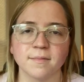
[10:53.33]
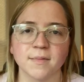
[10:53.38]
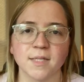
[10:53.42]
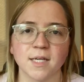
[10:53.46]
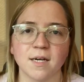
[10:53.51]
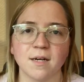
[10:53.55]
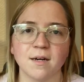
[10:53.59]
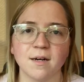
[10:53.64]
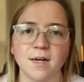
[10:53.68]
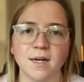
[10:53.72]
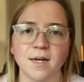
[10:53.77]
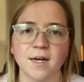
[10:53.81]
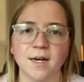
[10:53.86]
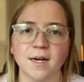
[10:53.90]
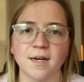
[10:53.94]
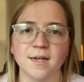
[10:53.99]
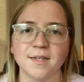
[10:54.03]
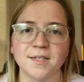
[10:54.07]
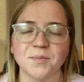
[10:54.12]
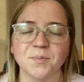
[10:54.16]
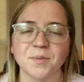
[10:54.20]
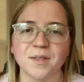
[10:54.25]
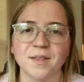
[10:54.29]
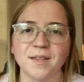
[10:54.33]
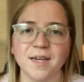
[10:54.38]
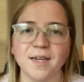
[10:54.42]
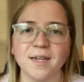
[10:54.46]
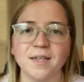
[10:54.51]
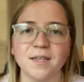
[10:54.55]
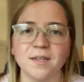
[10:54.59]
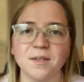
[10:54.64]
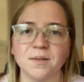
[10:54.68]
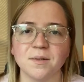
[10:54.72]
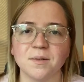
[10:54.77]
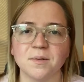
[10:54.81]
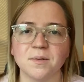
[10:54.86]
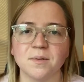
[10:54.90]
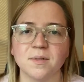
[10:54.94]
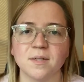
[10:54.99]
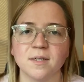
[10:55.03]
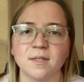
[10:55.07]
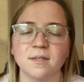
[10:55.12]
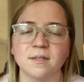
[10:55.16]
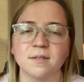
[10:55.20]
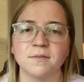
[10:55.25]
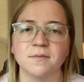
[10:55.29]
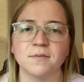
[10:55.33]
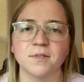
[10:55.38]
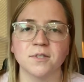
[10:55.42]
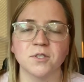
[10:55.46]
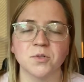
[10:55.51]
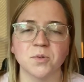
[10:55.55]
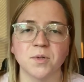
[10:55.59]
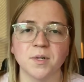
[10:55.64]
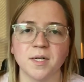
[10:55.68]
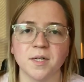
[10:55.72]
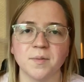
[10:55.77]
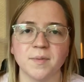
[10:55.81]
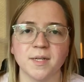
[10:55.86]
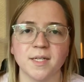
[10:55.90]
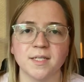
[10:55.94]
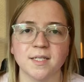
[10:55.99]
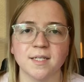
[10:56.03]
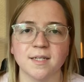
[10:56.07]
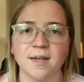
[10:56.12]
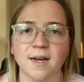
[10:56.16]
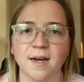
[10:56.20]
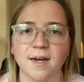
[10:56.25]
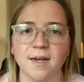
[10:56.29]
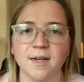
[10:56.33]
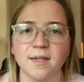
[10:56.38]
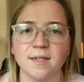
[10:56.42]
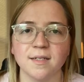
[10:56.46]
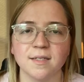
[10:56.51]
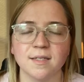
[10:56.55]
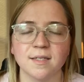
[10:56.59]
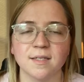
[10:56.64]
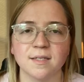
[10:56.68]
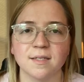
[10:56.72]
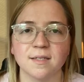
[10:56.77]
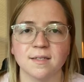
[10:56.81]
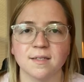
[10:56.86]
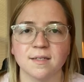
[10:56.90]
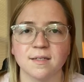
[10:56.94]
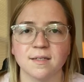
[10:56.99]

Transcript: All right, guys. Well, thank you for joining me tonight.